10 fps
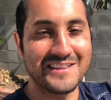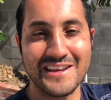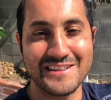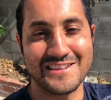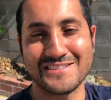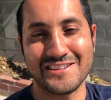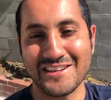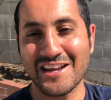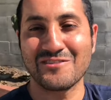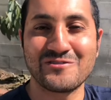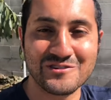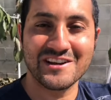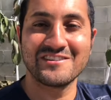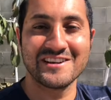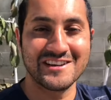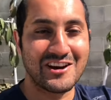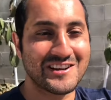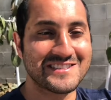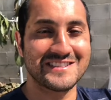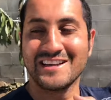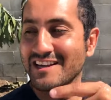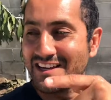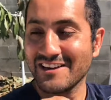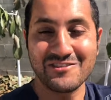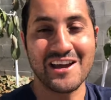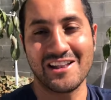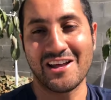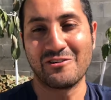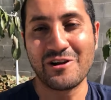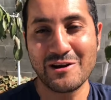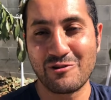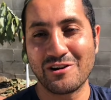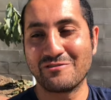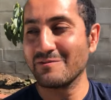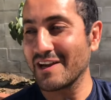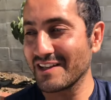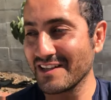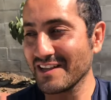that hit the Southern California area in August. We got a lot of rainwater from that.